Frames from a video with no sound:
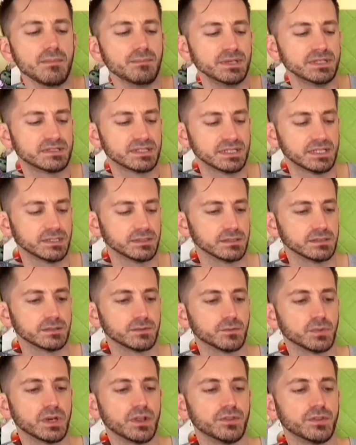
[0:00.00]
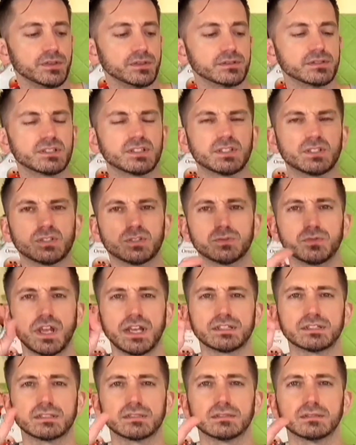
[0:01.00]
is like one of the
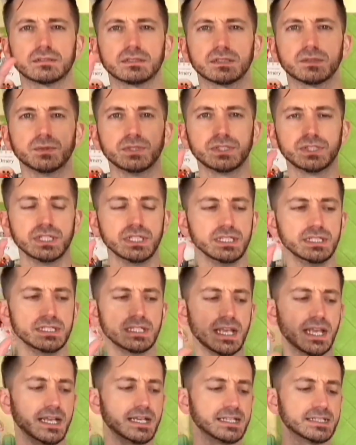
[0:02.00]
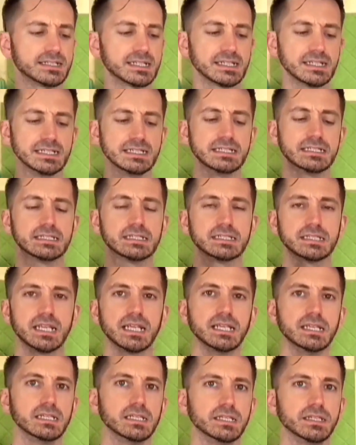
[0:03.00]
stress squishies and it's
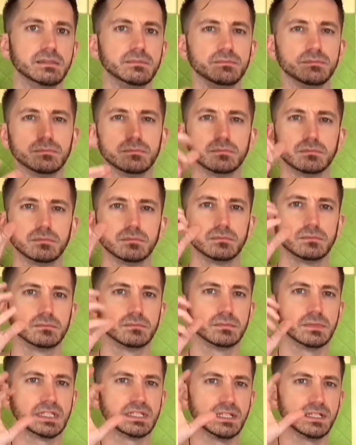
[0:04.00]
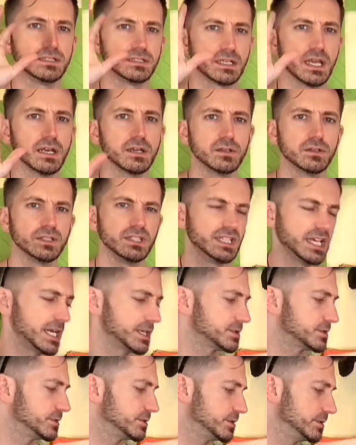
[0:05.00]
insanely, it's got a good
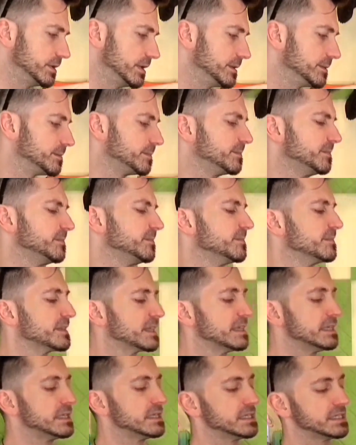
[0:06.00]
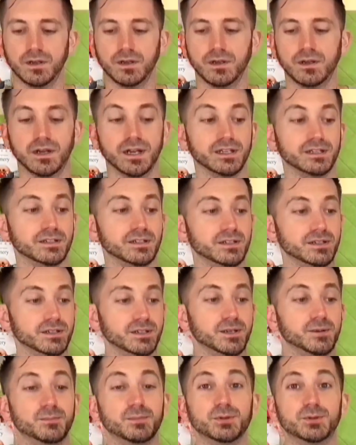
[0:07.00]
texture to it. Alright,
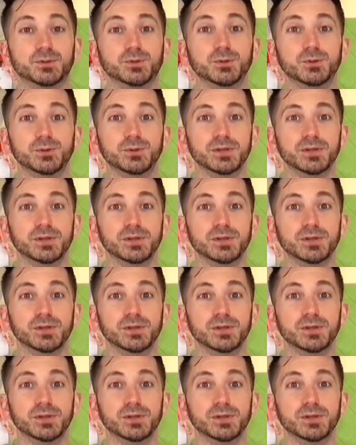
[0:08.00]
number 2.